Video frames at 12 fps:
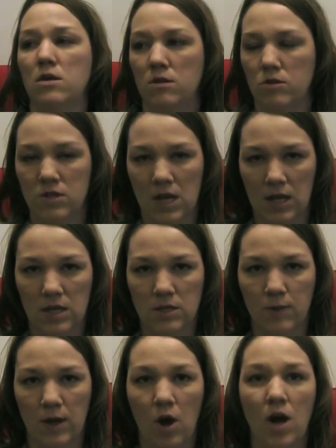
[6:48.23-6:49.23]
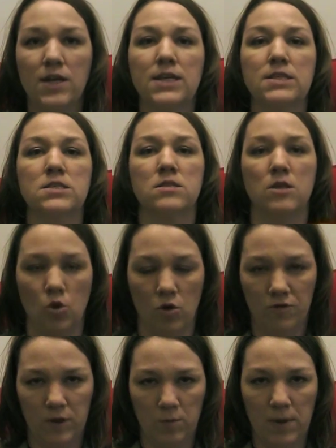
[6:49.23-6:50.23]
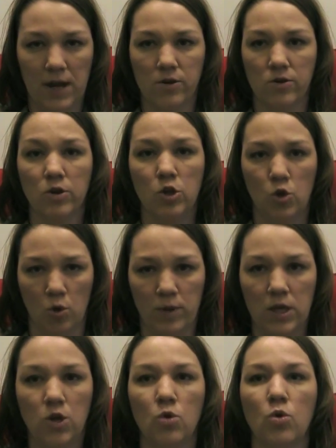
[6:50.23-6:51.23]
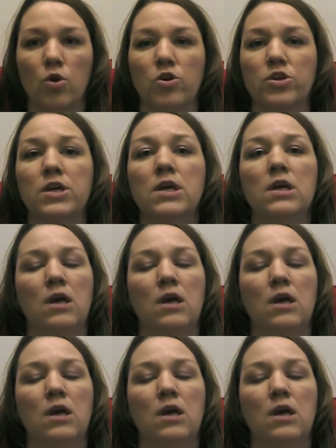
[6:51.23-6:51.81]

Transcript: you take antibiotics, you'll feel better, you'll be cured.